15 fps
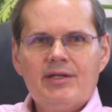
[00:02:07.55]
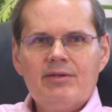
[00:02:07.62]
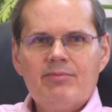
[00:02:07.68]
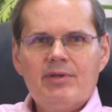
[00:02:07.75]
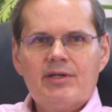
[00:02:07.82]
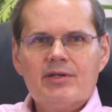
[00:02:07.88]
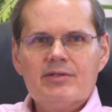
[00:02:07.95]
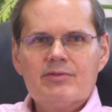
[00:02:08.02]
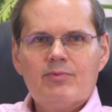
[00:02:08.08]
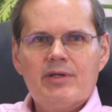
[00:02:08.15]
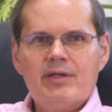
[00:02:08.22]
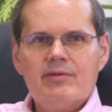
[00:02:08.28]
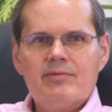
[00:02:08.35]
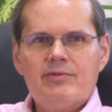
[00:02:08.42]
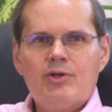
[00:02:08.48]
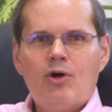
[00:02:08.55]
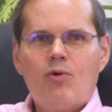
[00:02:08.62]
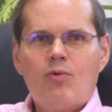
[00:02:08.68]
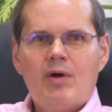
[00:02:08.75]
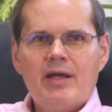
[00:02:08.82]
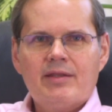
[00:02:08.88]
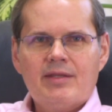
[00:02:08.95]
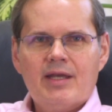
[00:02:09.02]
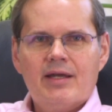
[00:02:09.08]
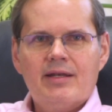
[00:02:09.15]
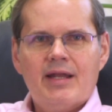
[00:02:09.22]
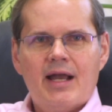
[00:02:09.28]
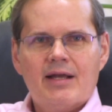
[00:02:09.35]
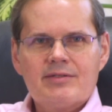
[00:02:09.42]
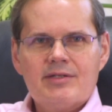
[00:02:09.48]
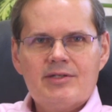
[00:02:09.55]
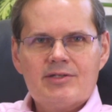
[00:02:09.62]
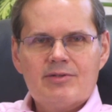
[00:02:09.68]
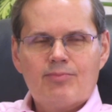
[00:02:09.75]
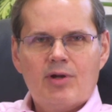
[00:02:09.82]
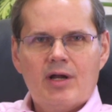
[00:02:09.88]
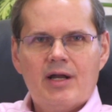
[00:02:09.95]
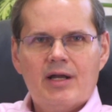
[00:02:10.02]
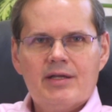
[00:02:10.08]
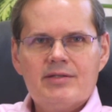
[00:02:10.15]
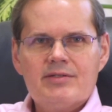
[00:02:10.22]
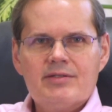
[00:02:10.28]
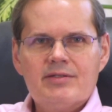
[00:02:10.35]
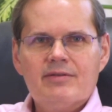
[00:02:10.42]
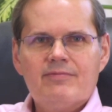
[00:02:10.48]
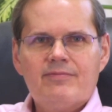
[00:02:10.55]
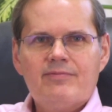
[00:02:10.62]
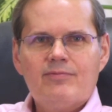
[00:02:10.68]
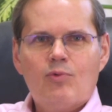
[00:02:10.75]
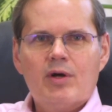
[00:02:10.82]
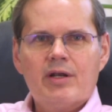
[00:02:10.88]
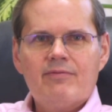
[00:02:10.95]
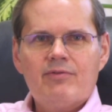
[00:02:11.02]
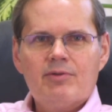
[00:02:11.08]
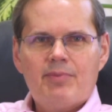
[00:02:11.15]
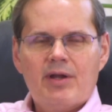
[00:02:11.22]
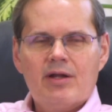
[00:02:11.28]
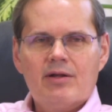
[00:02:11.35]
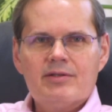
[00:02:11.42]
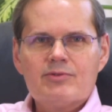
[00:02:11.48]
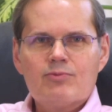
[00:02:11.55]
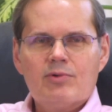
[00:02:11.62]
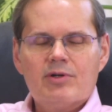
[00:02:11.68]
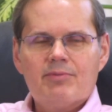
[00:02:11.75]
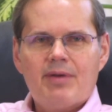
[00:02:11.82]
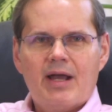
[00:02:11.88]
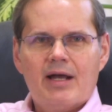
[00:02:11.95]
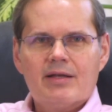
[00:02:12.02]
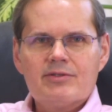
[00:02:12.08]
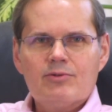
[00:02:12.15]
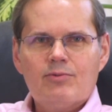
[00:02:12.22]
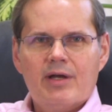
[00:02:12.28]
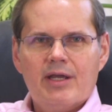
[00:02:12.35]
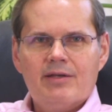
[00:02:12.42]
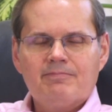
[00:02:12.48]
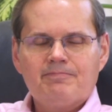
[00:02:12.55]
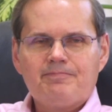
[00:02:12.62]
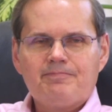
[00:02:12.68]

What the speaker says: because we don't want that nasty surprise if one of your parents were to pass away.